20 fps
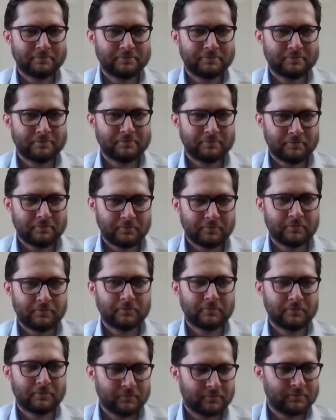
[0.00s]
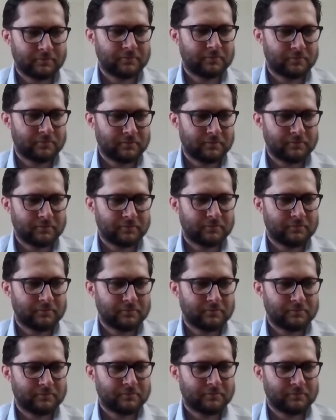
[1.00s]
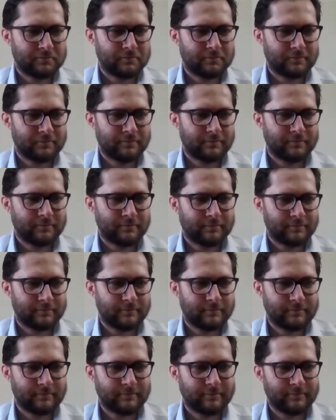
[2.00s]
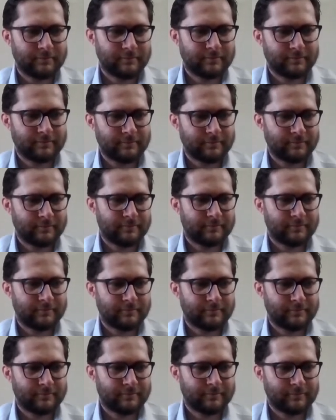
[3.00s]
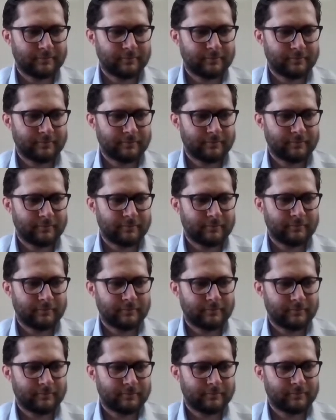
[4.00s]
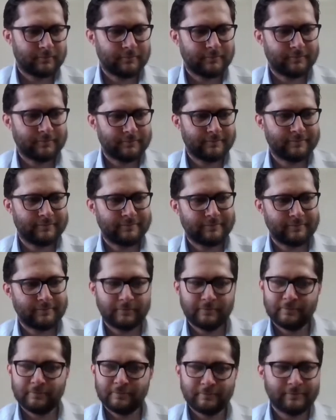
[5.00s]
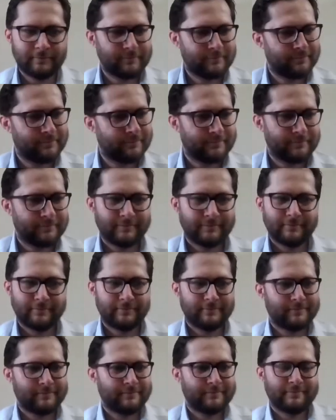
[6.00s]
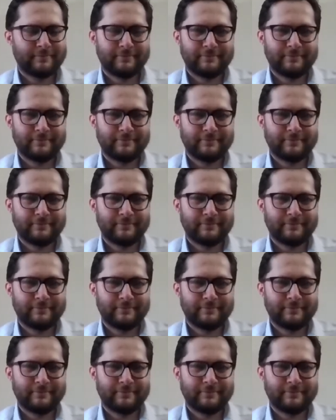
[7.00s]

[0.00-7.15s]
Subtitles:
(silent)